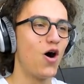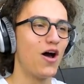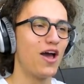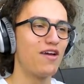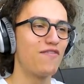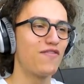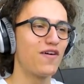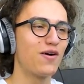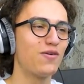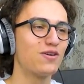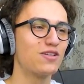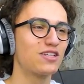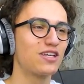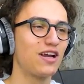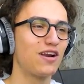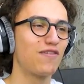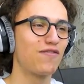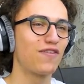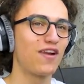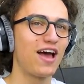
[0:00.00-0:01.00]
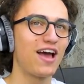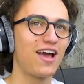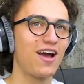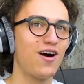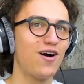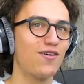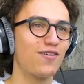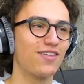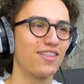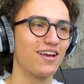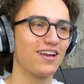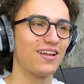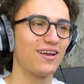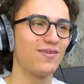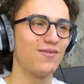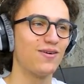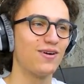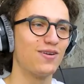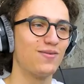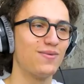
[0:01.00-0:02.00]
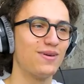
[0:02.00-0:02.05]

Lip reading: Oh, if I was gonna fly over there, that would